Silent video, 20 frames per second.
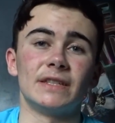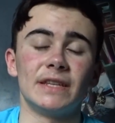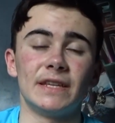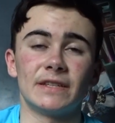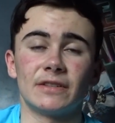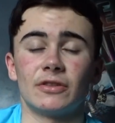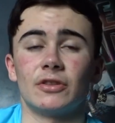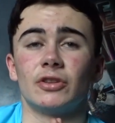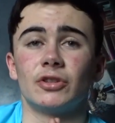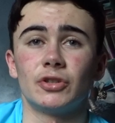
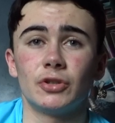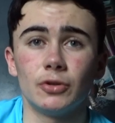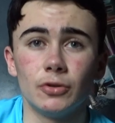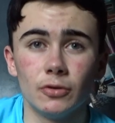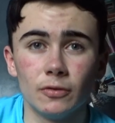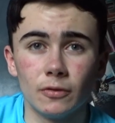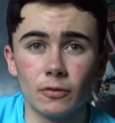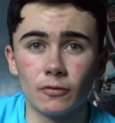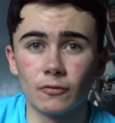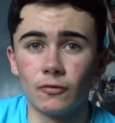These are the
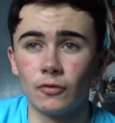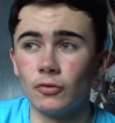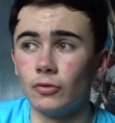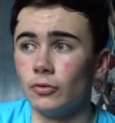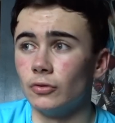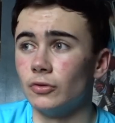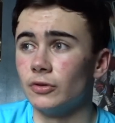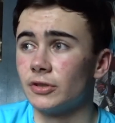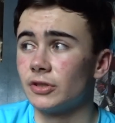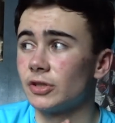2
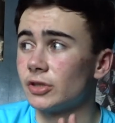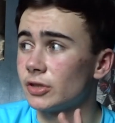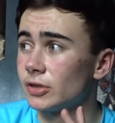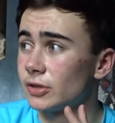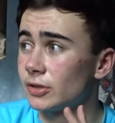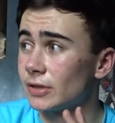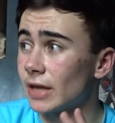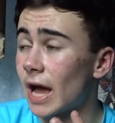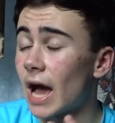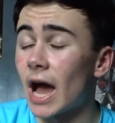rules
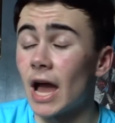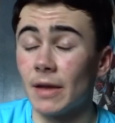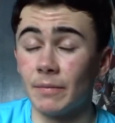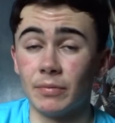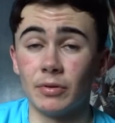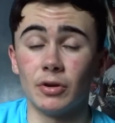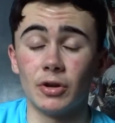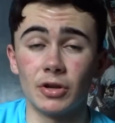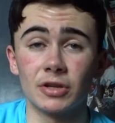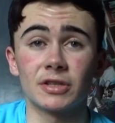that I
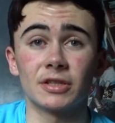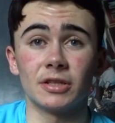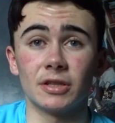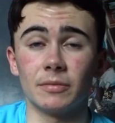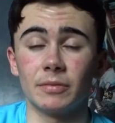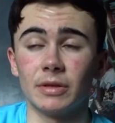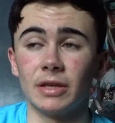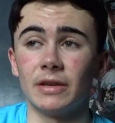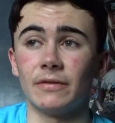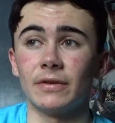personally
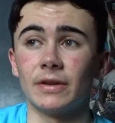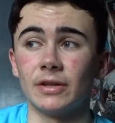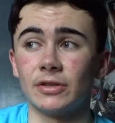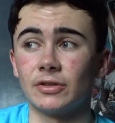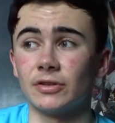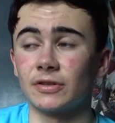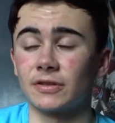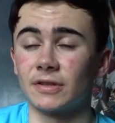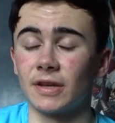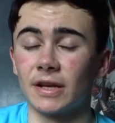believe in
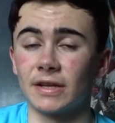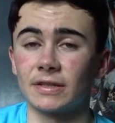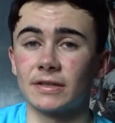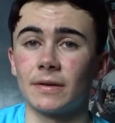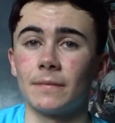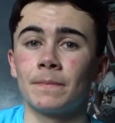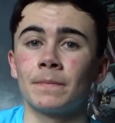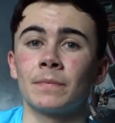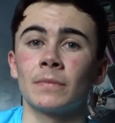to success: